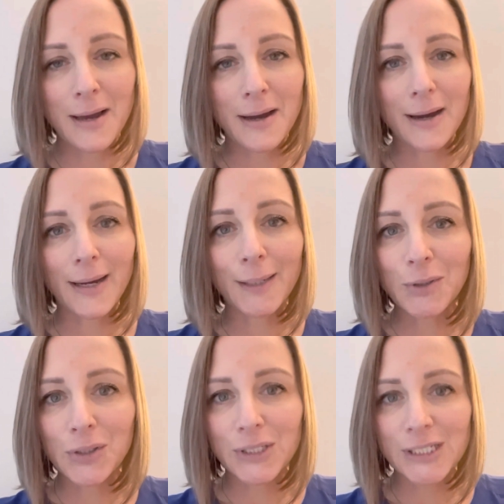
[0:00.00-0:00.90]
I am
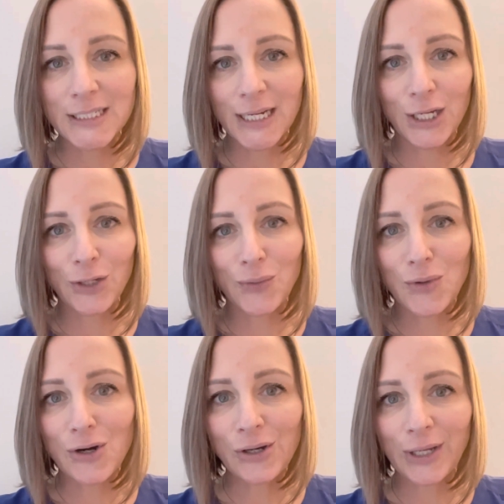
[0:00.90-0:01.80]
going to take you
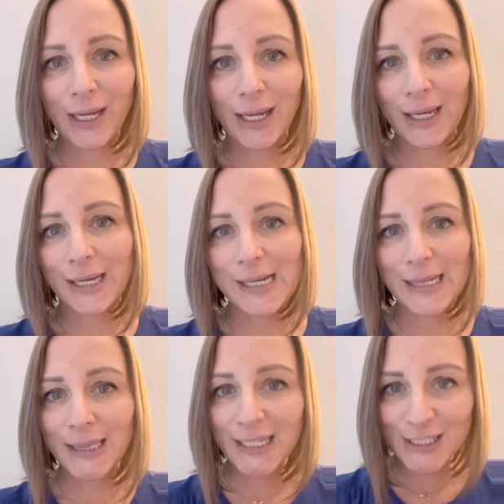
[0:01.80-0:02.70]
on a
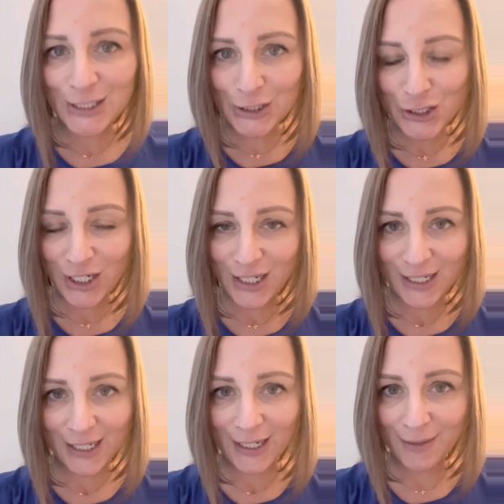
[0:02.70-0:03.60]
little
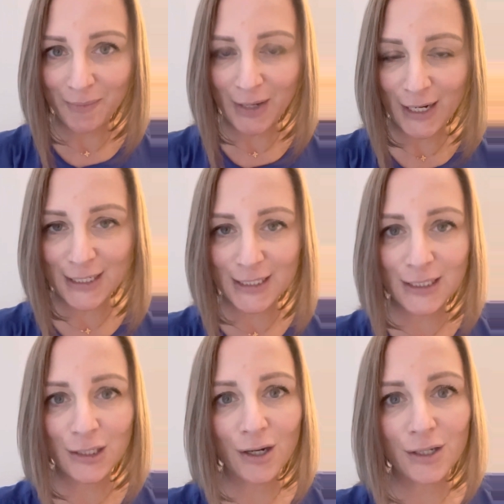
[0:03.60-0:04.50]
journey, and it
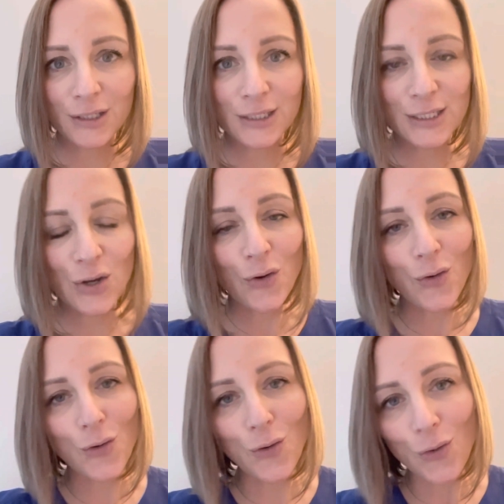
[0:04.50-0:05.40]
starts
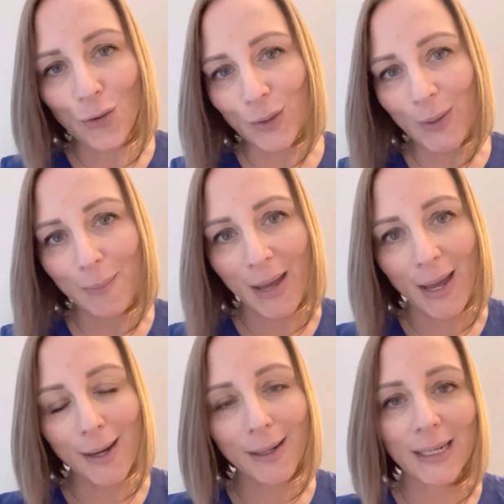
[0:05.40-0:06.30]
all the way
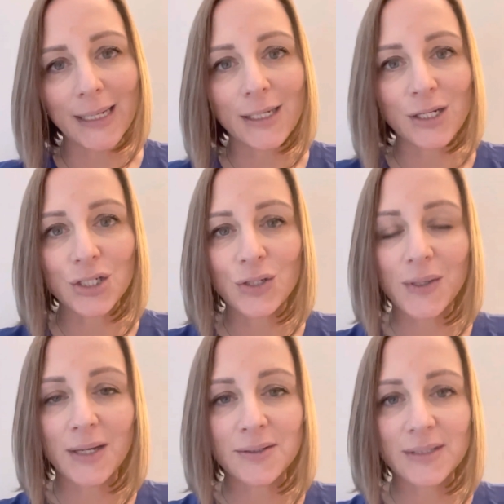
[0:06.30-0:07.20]
back in
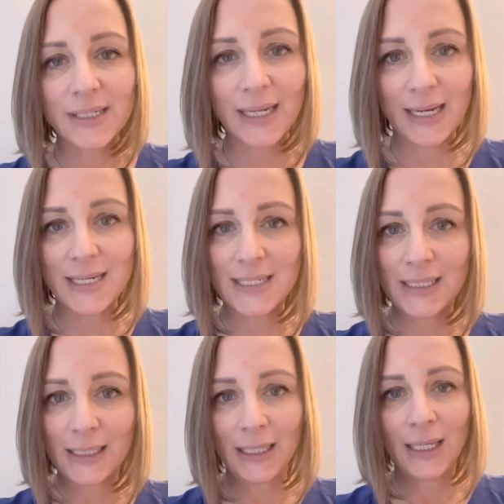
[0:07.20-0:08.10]
2008
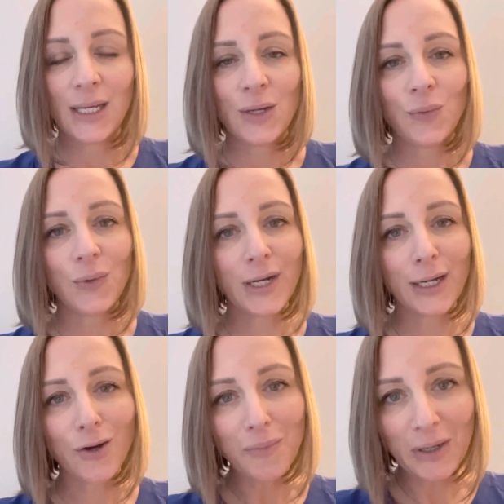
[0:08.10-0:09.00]
when I
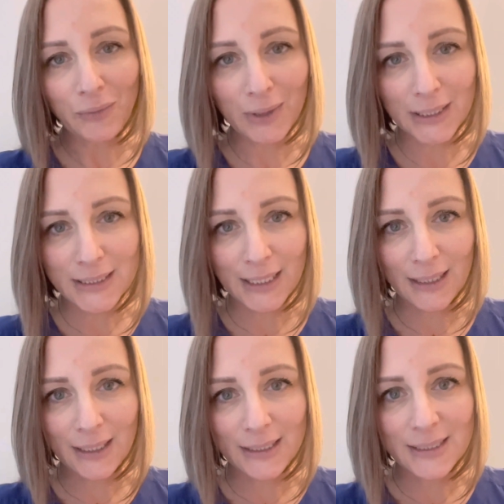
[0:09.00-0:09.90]
got my real estate
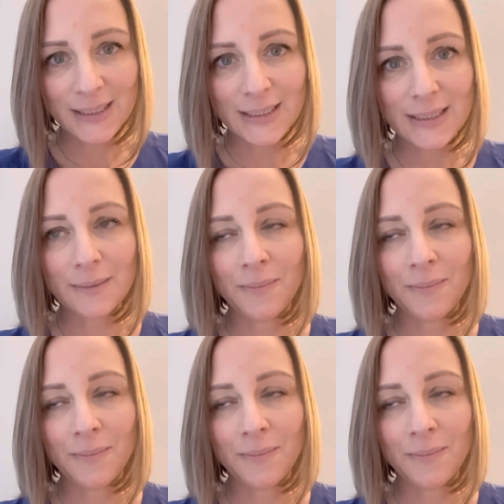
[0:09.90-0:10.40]
license.